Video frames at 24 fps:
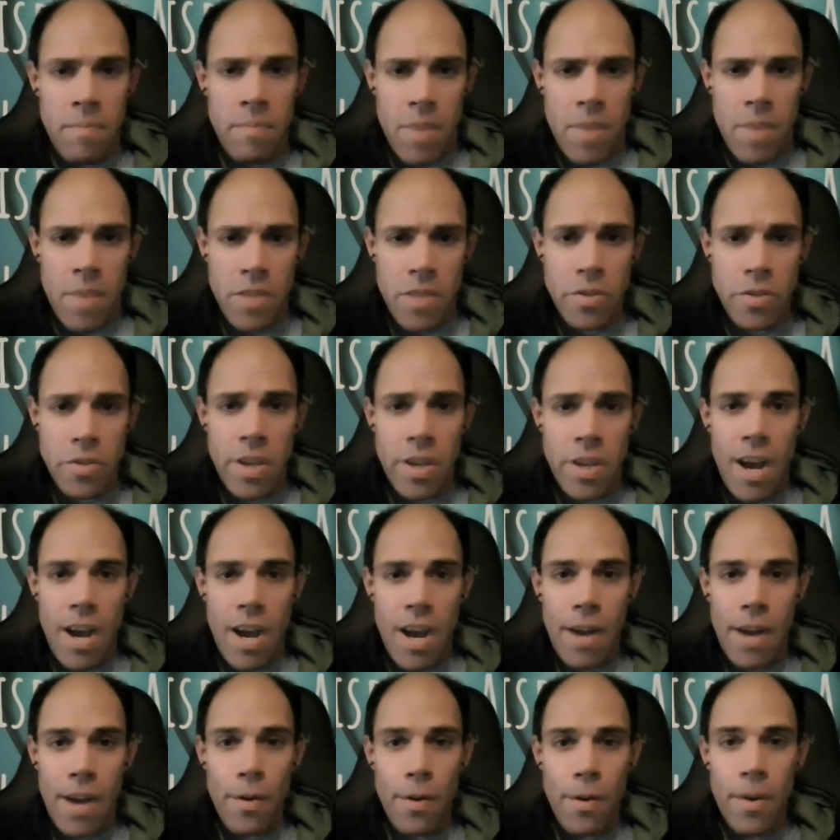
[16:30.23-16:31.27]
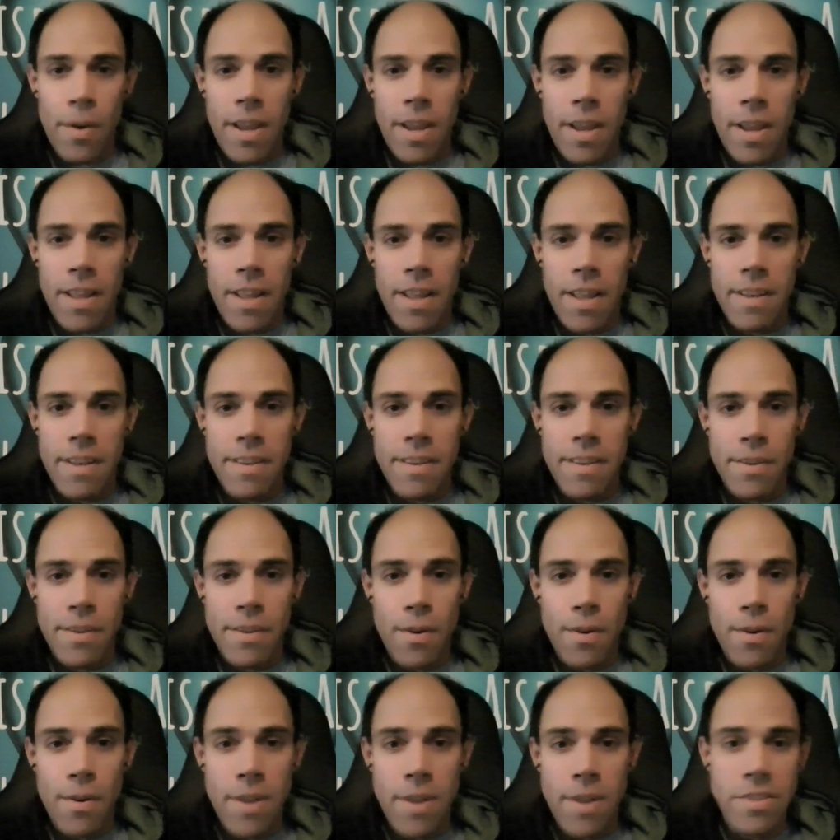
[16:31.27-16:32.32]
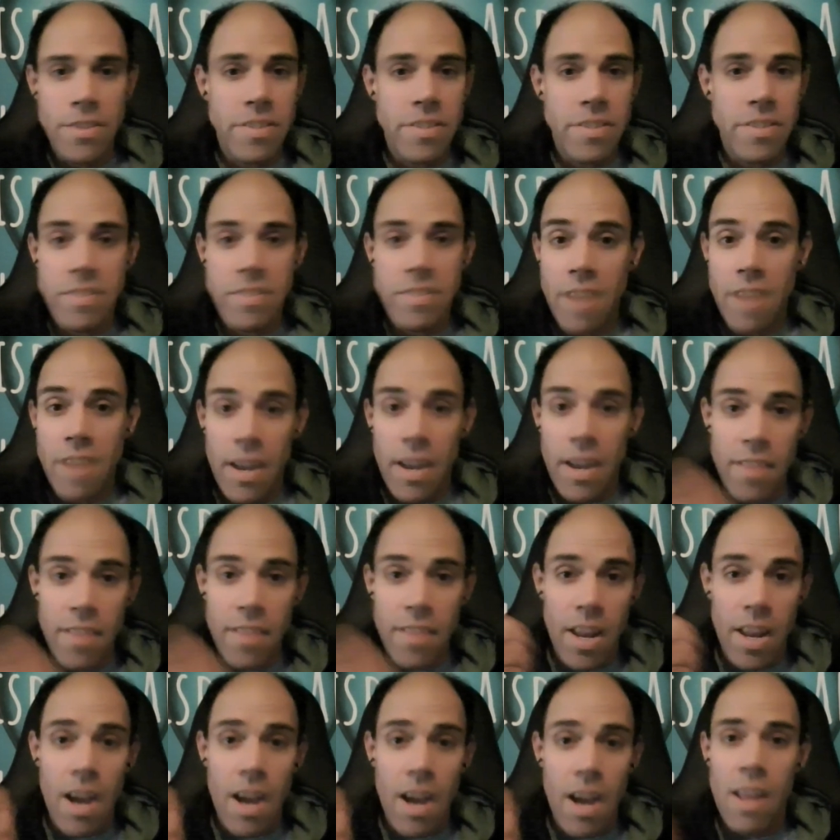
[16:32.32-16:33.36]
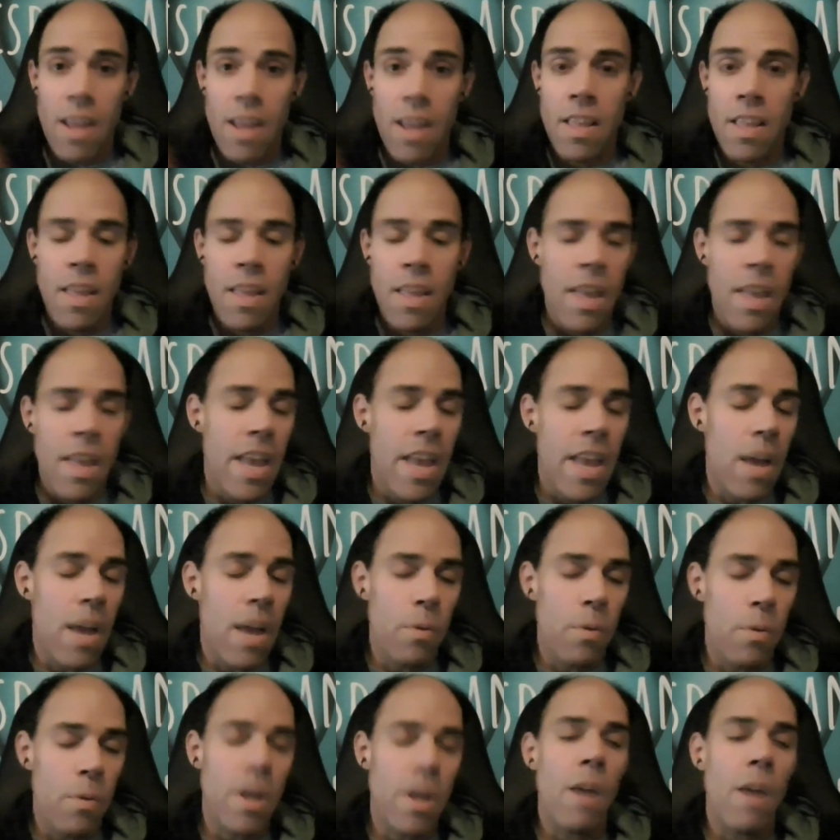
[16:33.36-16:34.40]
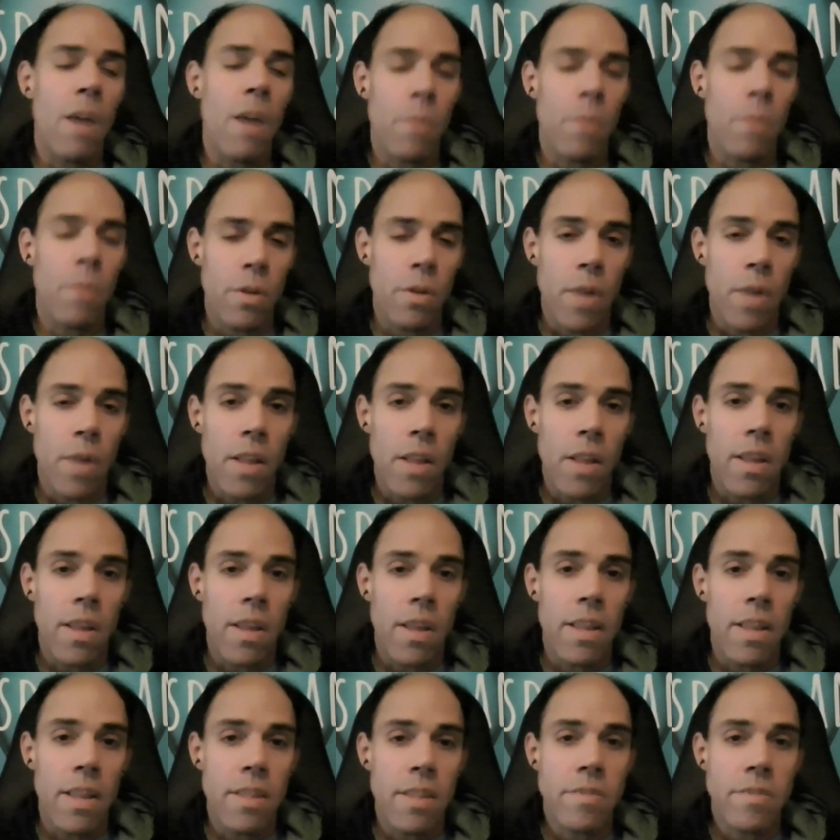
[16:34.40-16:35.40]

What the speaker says: in Chicago, and I just decide that, hey, I want to go to LA.